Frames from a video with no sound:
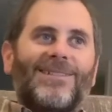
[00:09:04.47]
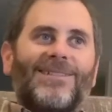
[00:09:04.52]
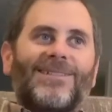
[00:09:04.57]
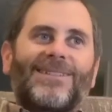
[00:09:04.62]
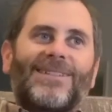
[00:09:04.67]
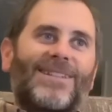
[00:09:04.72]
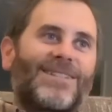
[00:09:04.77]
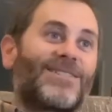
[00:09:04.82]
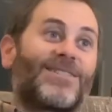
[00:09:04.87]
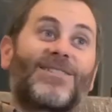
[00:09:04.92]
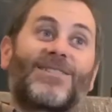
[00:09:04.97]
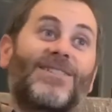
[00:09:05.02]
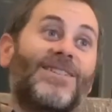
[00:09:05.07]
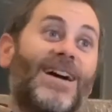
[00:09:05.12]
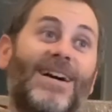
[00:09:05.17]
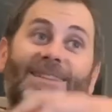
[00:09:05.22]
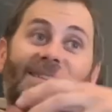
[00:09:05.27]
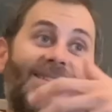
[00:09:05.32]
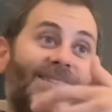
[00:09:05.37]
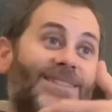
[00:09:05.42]
that's just
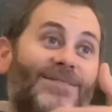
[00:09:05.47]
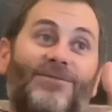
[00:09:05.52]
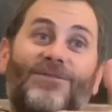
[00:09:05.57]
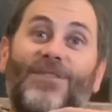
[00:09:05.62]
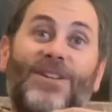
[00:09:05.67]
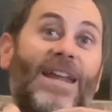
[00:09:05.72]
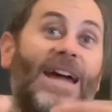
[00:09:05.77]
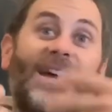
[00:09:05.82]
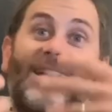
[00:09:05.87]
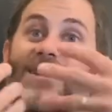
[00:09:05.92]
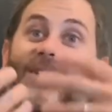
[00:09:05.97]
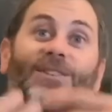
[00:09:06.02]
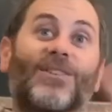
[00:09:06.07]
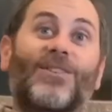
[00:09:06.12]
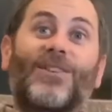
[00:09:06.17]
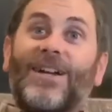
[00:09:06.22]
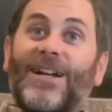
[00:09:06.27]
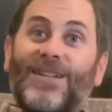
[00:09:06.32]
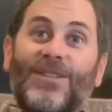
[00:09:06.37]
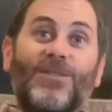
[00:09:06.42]
not the
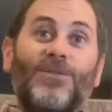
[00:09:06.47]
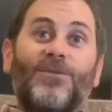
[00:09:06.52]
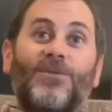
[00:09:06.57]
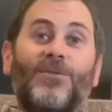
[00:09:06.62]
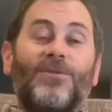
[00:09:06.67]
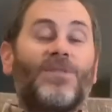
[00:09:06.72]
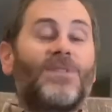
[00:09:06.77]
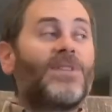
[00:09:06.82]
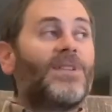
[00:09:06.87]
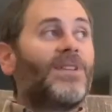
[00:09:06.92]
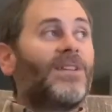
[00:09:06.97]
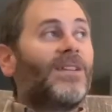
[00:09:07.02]
vernacular I use.